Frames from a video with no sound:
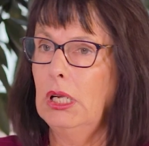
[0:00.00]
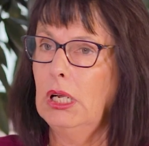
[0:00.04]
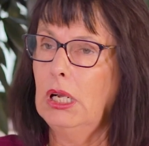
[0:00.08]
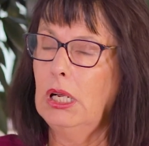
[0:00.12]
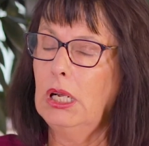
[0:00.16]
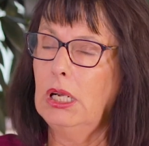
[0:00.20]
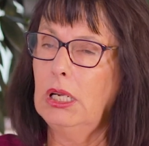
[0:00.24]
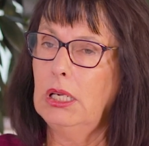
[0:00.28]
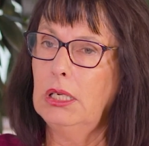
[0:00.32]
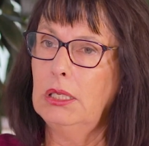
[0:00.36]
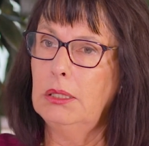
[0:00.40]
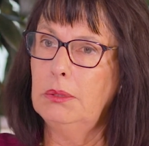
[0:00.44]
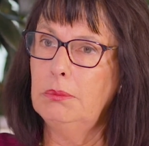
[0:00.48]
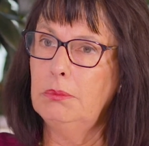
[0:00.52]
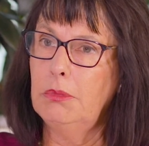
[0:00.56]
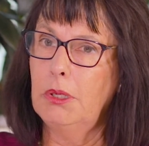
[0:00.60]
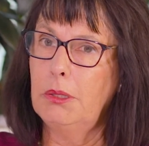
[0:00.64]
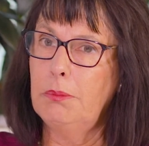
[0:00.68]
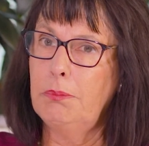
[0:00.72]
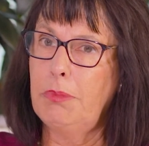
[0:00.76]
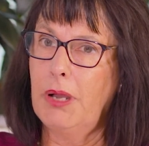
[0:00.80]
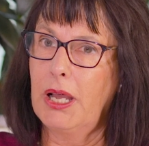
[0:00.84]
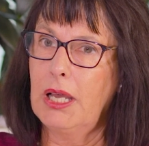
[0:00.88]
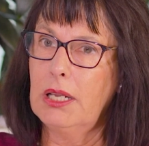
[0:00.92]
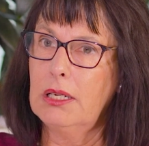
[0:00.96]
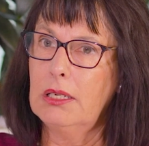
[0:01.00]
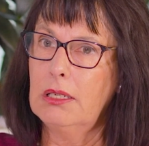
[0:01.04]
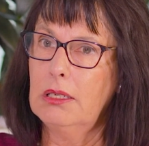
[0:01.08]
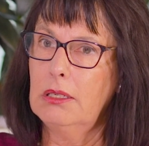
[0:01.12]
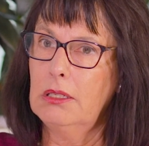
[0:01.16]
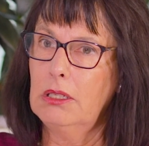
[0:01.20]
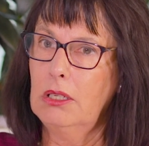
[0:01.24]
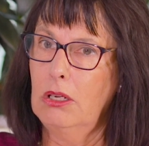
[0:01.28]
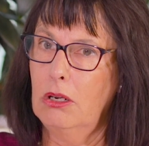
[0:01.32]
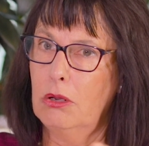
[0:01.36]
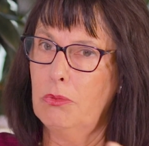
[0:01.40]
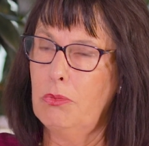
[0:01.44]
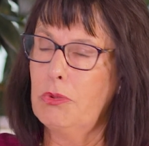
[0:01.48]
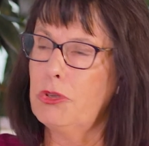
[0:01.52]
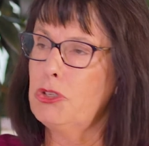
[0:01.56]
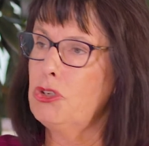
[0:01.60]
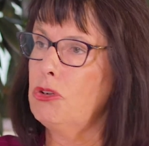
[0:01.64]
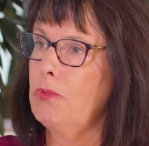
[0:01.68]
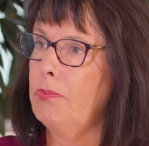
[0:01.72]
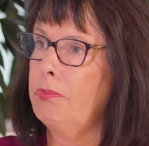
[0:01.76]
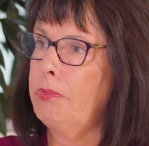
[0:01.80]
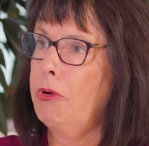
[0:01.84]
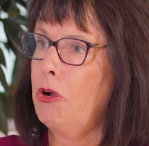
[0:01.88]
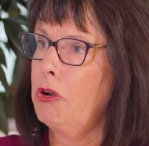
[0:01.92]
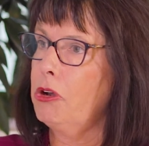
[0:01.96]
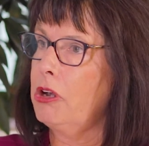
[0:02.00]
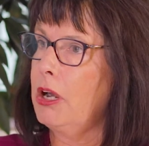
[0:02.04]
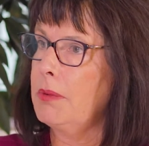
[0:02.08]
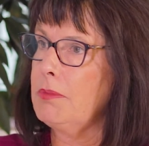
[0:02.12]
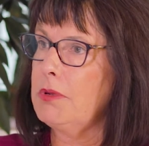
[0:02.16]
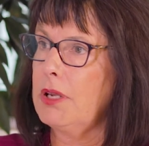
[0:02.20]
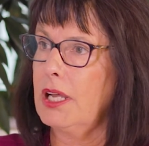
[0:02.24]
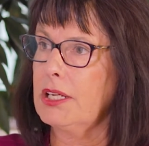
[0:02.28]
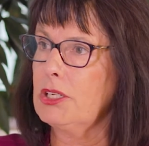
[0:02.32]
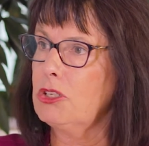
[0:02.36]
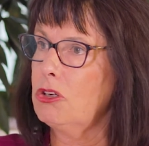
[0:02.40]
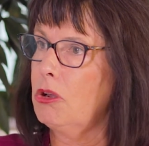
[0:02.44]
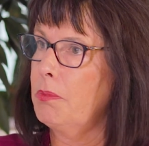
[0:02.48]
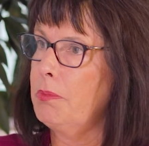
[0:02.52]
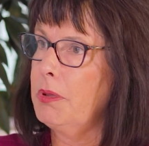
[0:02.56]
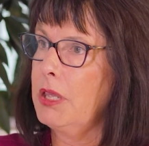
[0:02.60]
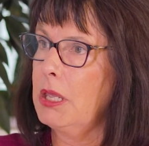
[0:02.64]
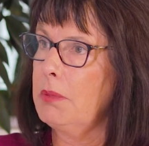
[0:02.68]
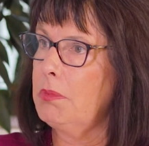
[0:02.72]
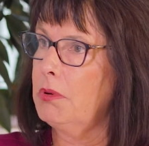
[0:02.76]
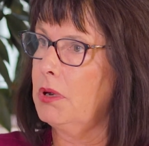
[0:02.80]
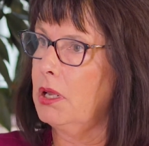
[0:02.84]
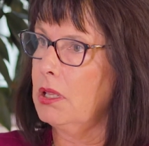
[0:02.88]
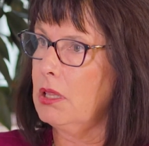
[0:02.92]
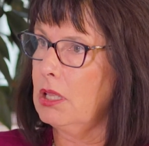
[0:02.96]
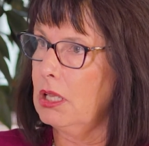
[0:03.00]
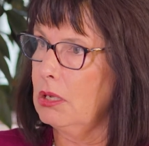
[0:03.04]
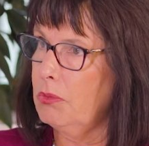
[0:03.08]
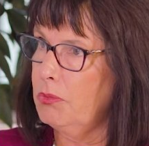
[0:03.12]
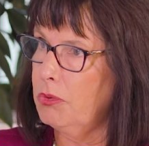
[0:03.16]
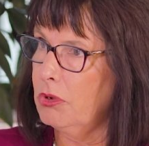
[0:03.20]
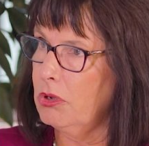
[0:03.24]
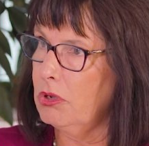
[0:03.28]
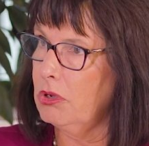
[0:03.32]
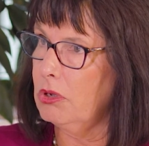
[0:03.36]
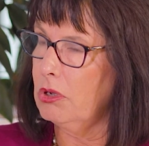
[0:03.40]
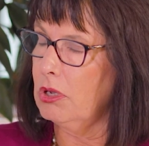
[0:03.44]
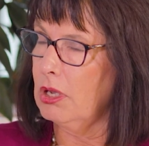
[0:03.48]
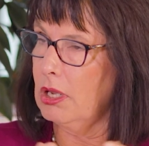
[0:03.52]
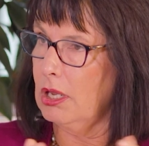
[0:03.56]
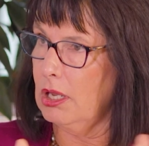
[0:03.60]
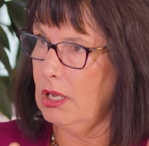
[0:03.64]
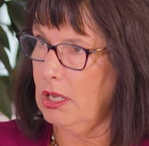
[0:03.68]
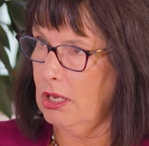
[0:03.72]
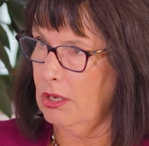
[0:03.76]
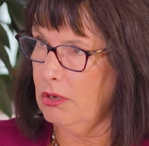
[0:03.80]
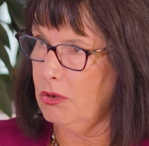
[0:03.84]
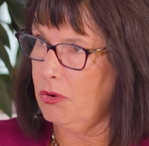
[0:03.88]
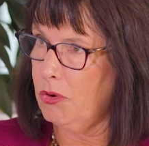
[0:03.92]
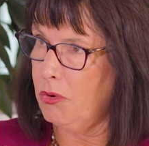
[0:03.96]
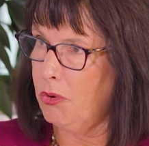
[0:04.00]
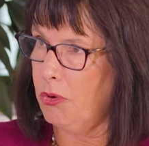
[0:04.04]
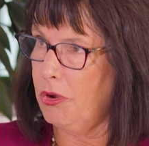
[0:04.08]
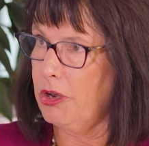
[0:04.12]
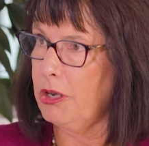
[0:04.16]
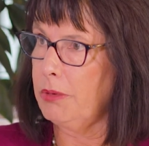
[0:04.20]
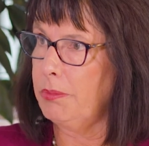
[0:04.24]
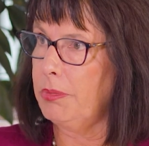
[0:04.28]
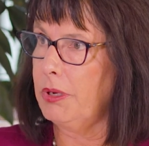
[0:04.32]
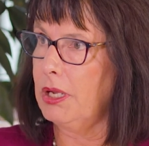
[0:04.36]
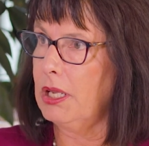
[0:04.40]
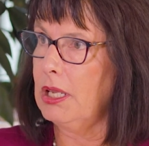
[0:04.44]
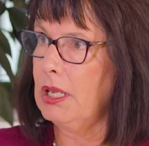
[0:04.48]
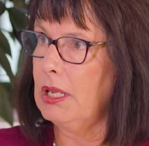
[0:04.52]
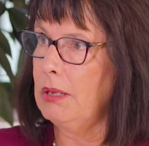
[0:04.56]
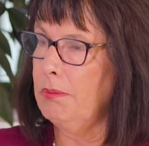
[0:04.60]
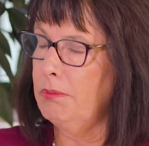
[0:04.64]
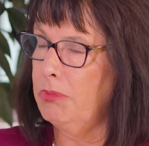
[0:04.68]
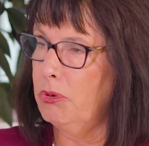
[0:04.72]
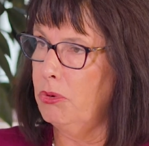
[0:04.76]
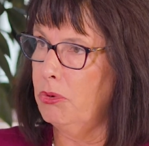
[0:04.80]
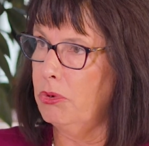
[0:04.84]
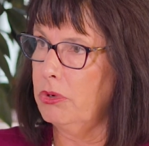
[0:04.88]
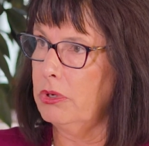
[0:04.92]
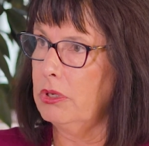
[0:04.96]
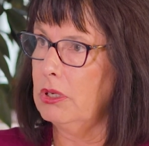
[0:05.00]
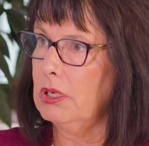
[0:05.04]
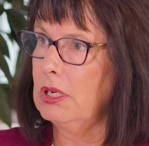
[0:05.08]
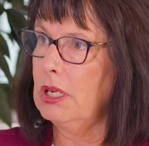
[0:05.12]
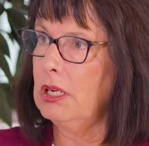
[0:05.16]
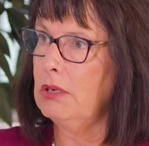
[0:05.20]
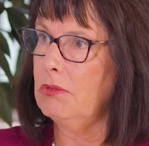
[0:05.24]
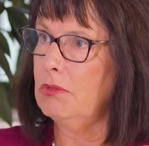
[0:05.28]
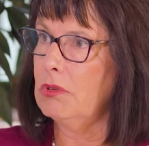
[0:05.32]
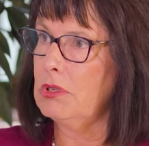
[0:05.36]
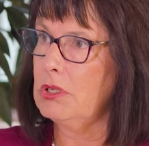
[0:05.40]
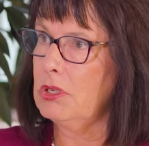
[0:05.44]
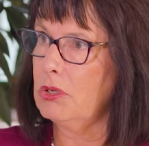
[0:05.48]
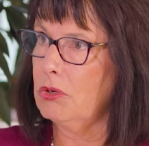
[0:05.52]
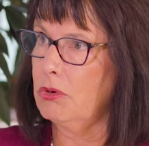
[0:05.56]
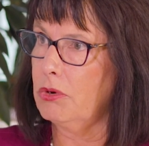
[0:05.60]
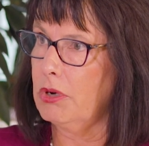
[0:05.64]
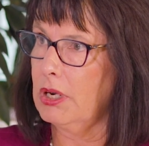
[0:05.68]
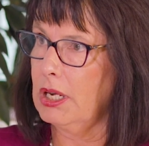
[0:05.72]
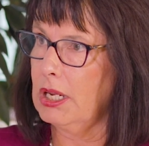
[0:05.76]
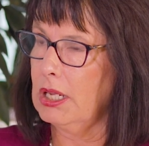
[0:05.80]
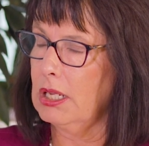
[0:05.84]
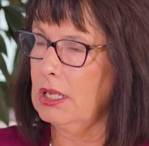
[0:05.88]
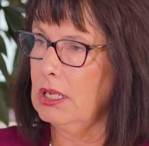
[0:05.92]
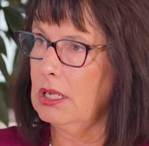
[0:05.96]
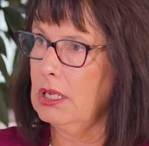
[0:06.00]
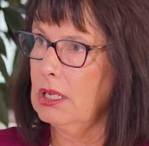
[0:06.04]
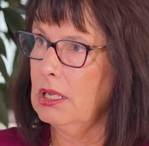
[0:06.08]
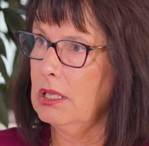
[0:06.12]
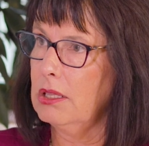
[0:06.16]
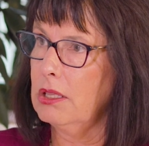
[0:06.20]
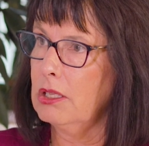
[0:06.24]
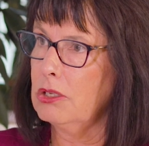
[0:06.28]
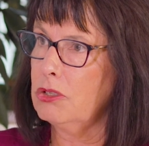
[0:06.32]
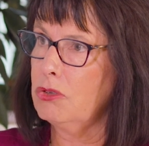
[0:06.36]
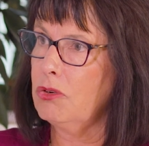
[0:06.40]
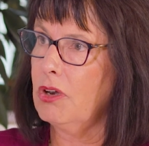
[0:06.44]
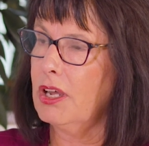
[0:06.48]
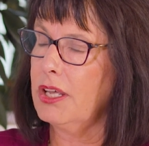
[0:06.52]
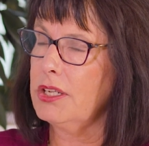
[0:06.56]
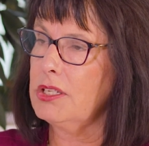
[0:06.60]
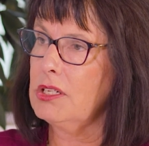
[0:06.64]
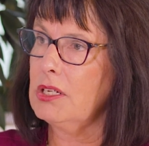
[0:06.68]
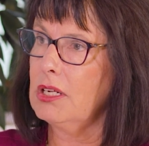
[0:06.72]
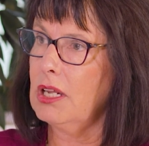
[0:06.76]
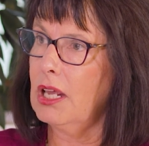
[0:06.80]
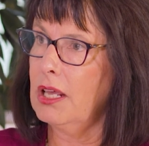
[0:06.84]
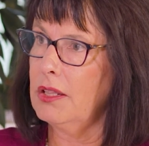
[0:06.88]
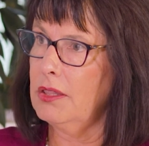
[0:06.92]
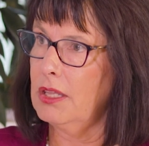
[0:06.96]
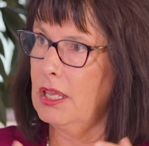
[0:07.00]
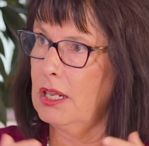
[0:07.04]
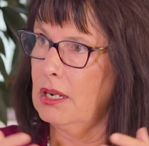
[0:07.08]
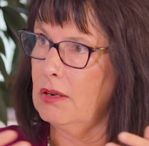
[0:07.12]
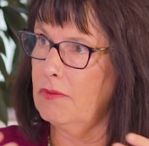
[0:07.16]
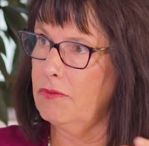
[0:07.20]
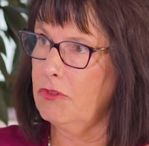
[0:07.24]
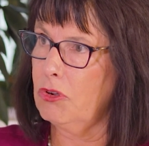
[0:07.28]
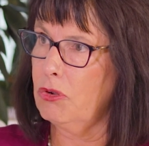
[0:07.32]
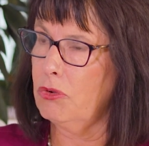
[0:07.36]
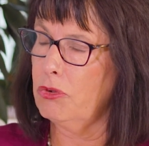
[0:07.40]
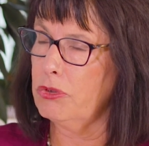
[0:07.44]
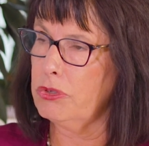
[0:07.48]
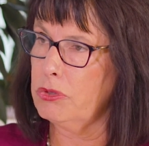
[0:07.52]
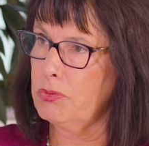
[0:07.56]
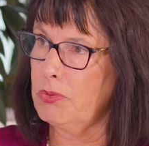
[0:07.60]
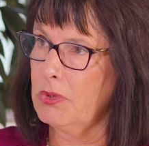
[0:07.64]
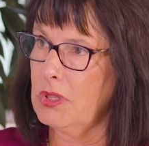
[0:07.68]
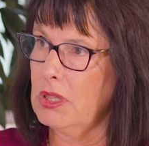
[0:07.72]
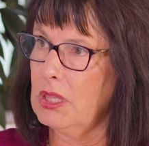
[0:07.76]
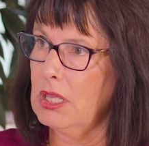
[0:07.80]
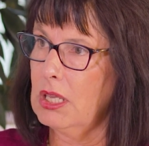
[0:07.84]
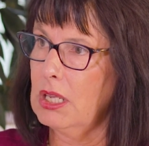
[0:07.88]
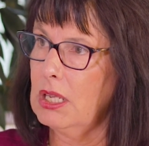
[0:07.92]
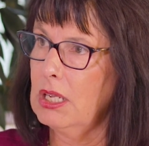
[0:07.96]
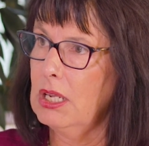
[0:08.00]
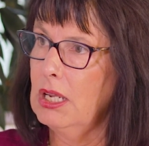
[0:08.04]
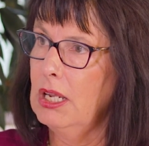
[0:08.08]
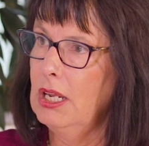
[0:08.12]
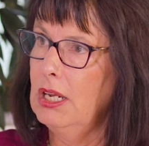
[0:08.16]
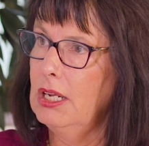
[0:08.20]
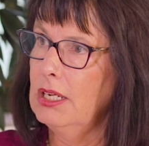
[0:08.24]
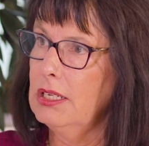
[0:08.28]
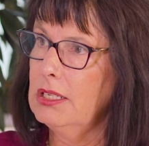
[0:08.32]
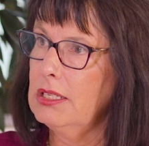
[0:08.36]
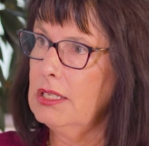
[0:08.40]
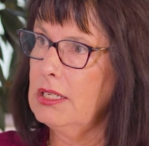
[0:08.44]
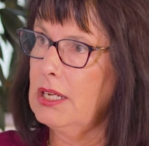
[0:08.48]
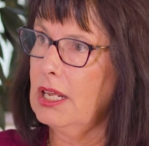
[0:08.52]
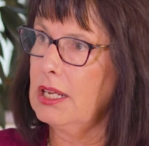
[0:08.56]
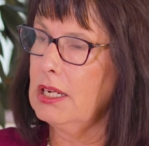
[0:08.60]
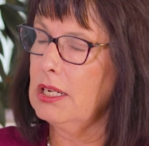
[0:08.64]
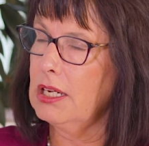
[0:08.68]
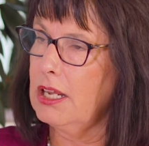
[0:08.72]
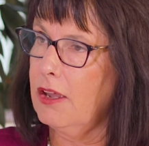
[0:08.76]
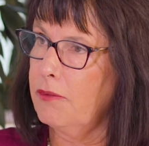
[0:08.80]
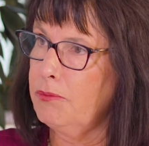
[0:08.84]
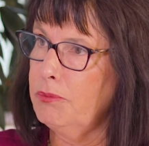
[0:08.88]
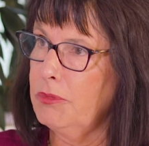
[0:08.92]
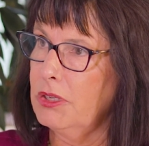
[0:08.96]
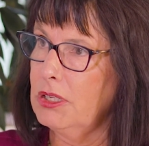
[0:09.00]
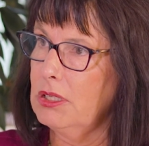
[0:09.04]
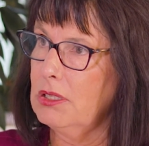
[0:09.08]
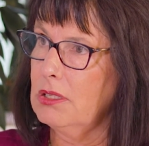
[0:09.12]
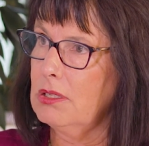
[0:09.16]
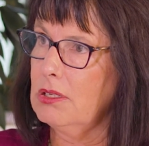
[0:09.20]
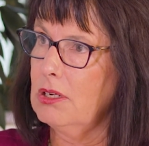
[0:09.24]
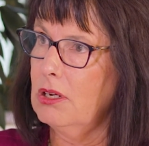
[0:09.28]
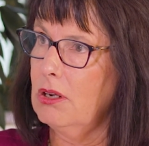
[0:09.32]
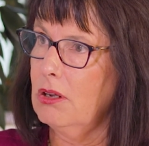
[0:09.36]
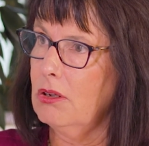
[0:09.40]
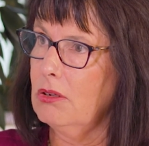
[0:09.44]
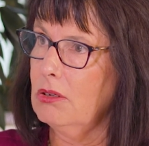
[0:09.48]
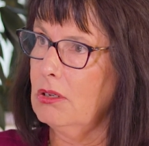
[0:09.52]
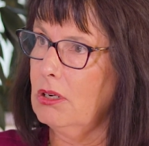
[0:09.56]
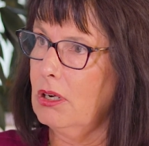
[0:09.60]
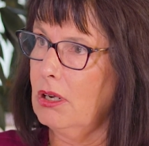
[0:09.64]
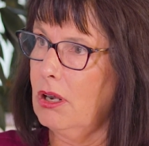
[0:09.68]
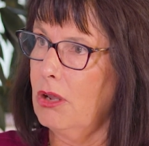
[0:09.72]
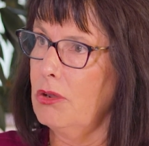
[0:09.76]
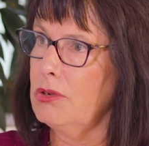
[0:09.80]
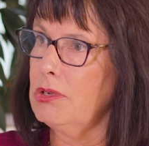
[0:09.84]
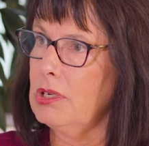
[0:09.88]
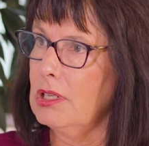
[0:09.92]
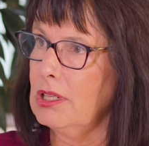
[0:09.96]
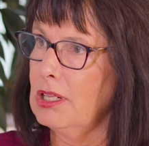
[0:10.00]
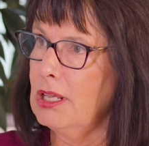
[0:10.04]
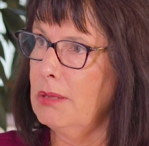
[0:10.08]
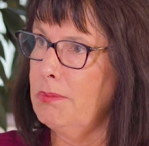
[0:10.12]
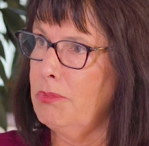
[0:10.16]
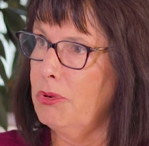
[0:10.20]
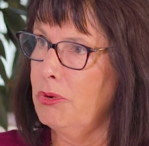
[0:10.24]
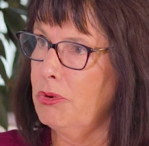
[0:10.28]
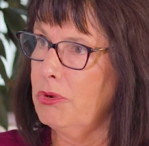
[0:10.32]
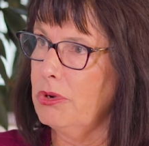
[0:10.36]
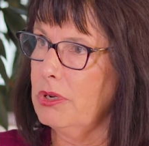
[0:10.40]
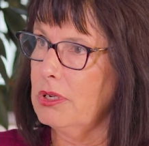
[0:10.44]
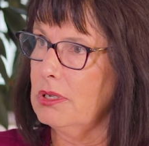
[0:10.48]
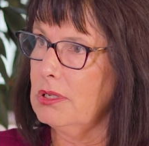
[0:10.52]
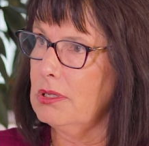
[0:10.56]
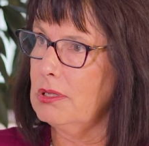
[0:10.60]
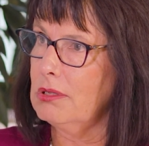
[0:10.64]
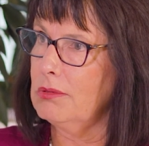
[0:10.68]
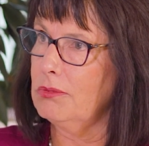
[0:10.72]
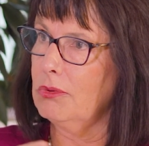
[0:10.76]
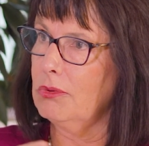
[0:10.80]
but with programs like JobKeeper, I think were incredibly important in restoring the trust. And then, of course, with the state governments, closing their borders,